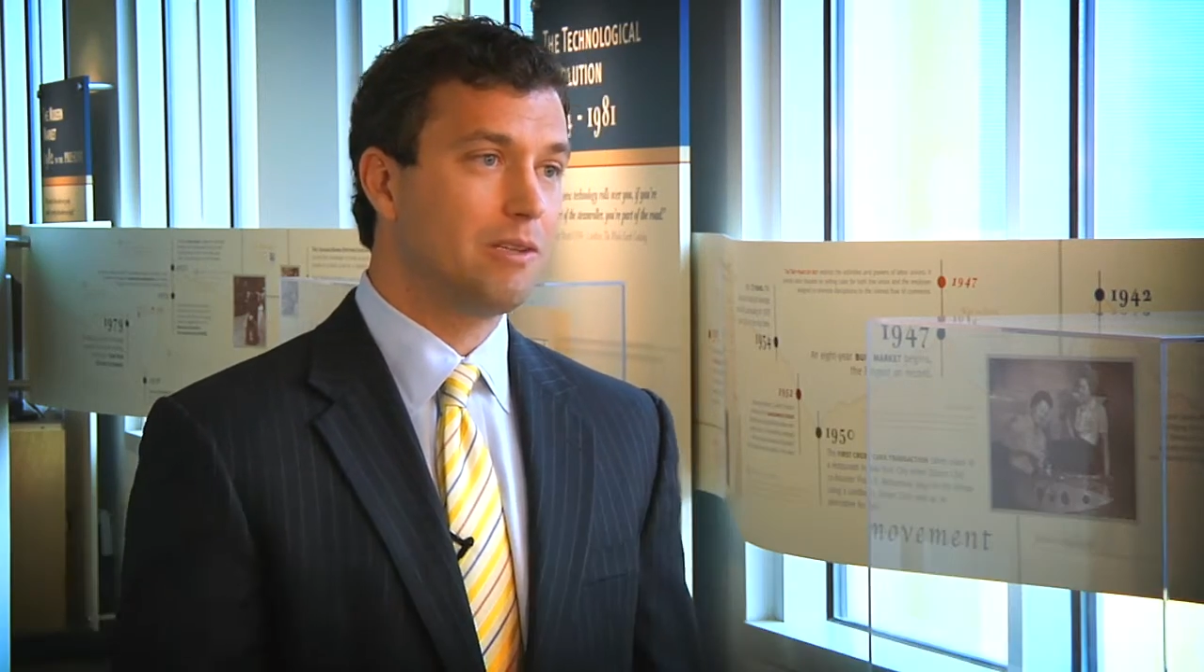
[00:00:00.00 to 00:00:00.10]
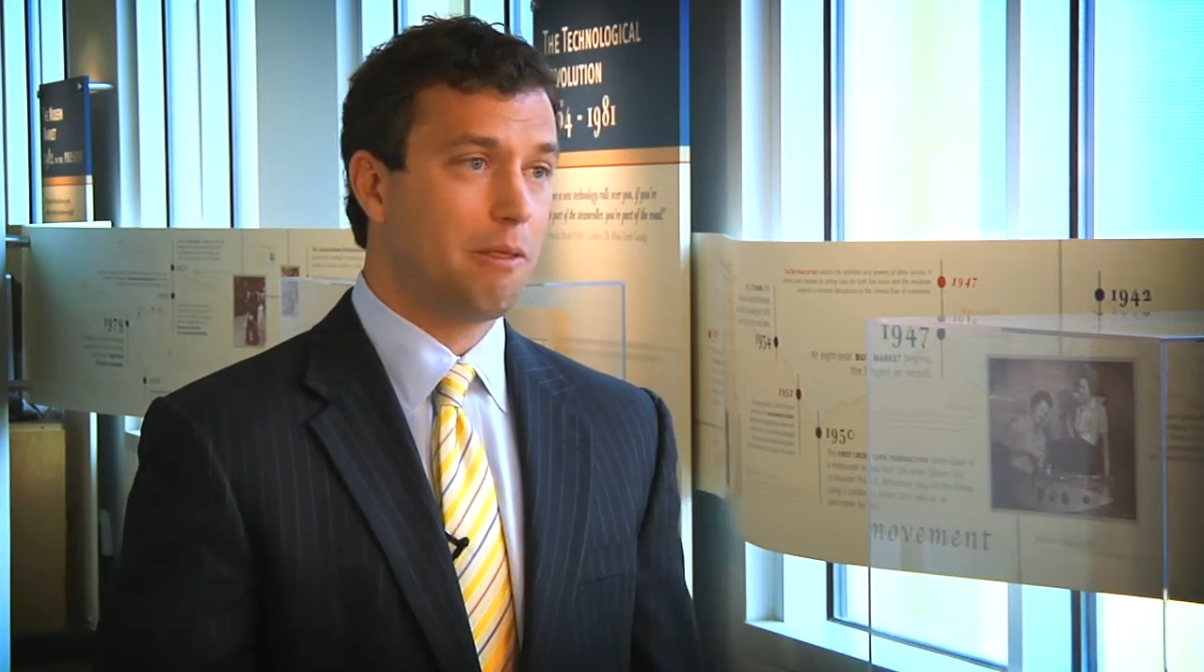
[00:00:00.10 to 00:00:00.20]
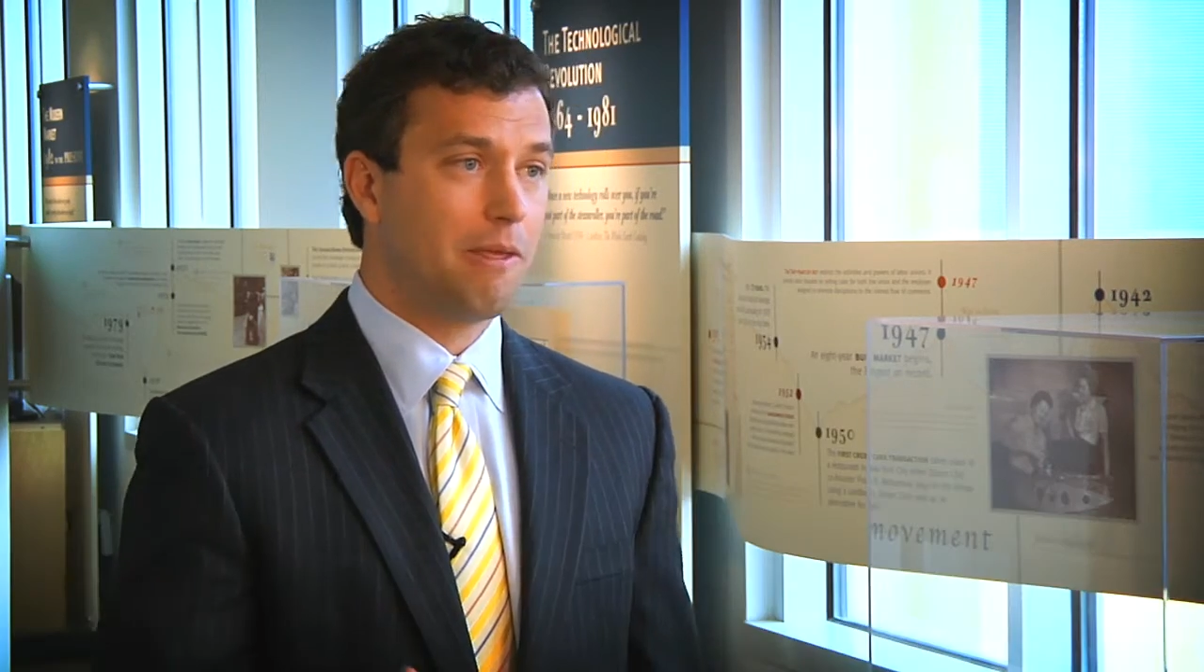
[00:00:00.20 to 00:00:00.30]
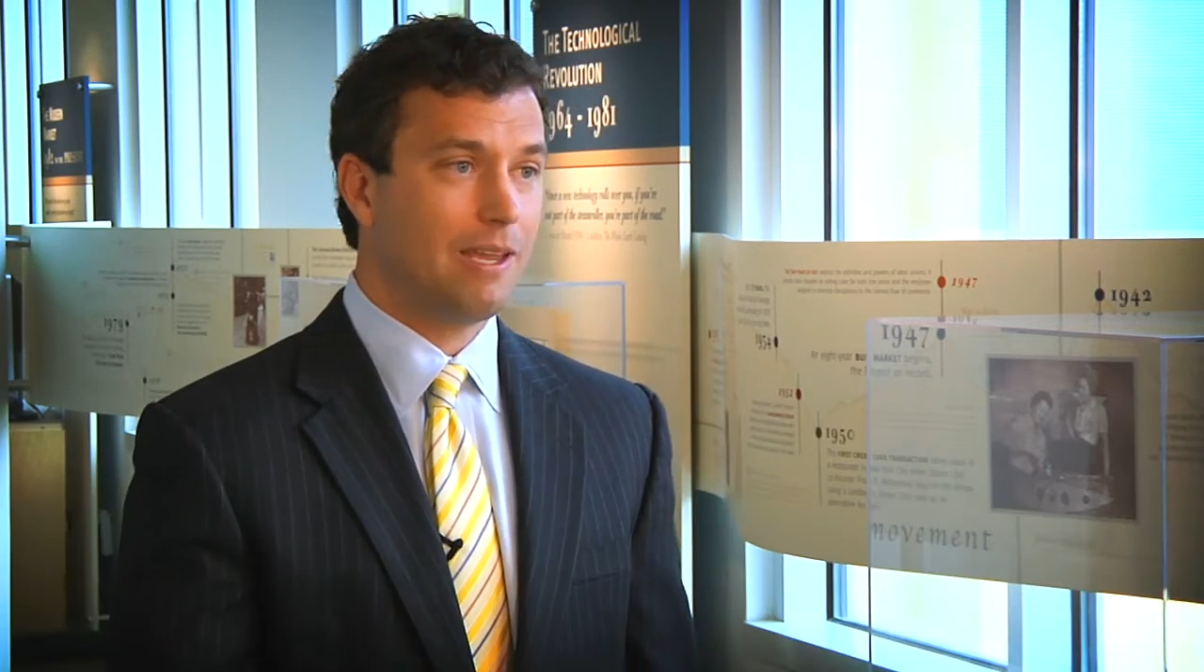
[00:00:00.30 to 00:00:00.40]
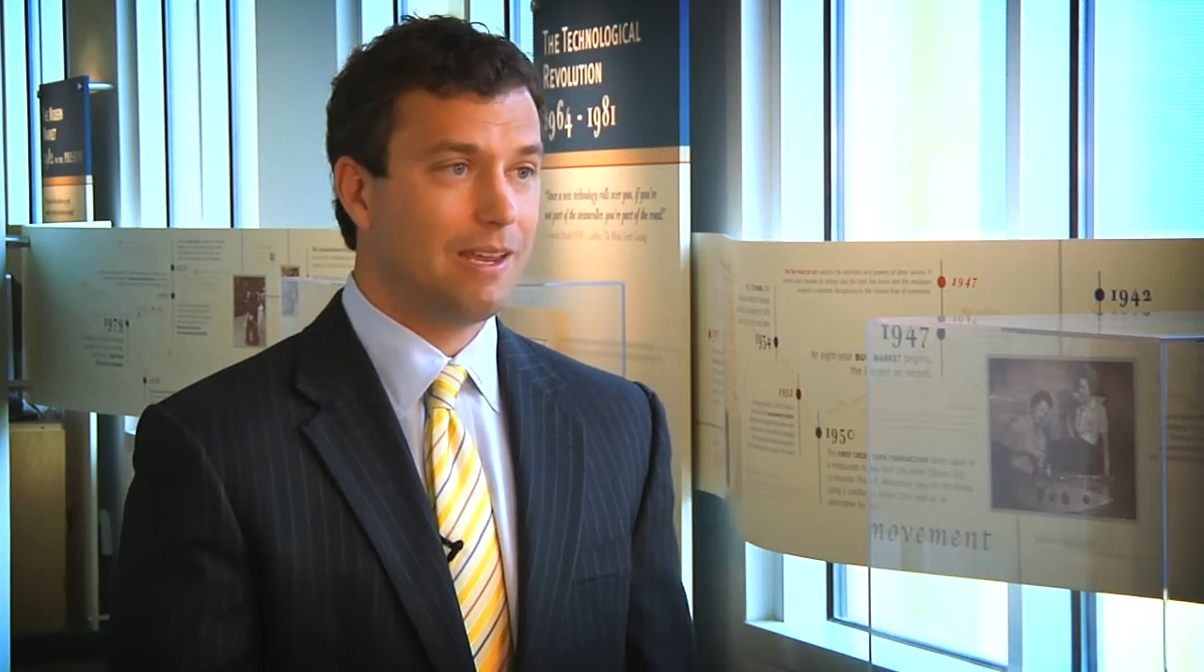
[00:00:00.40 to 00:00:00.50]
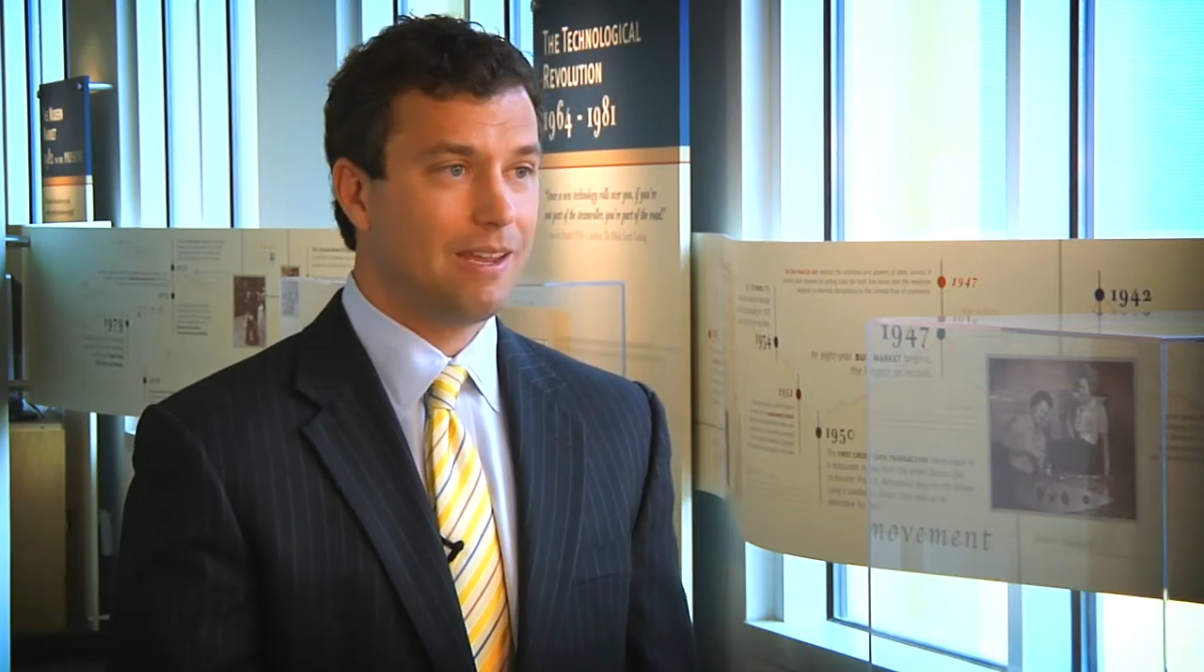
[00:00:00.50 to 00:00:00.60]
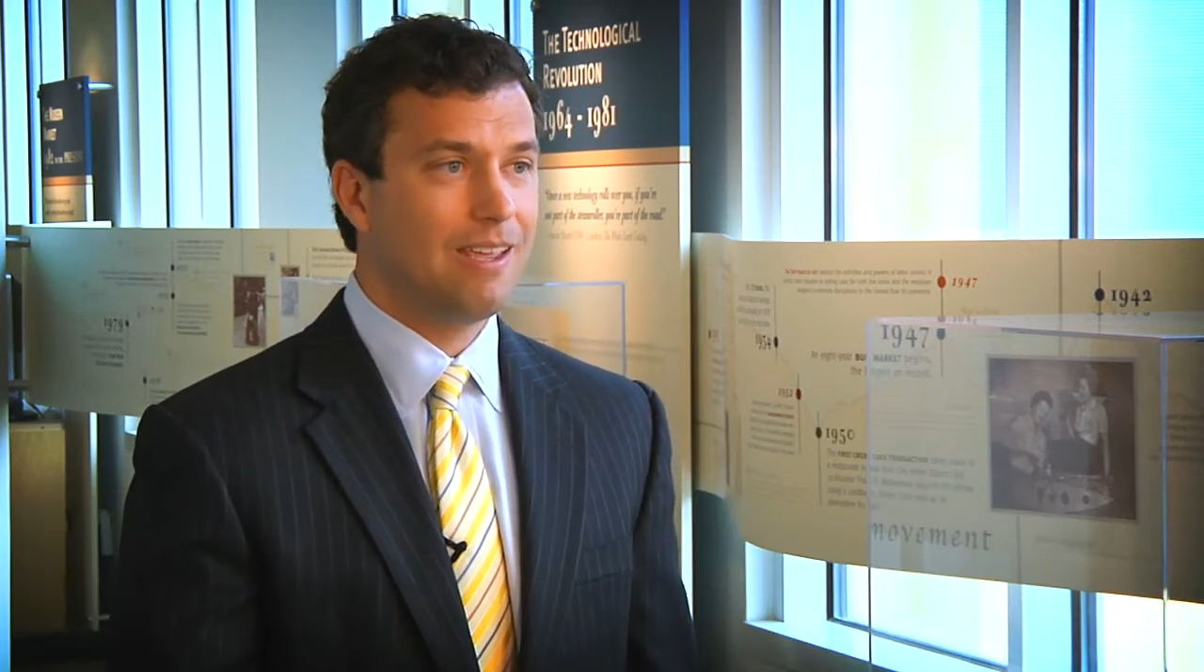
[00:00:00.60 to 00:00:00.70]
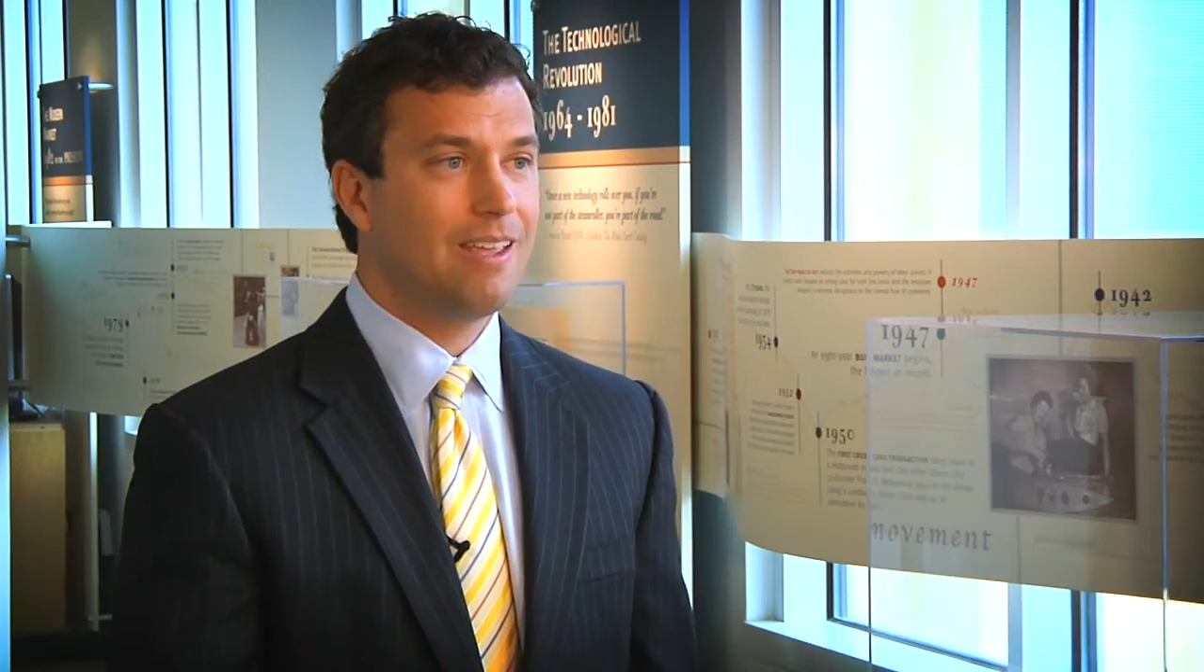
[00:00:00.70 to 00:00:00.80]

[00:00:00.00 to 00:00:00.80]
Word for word: to think.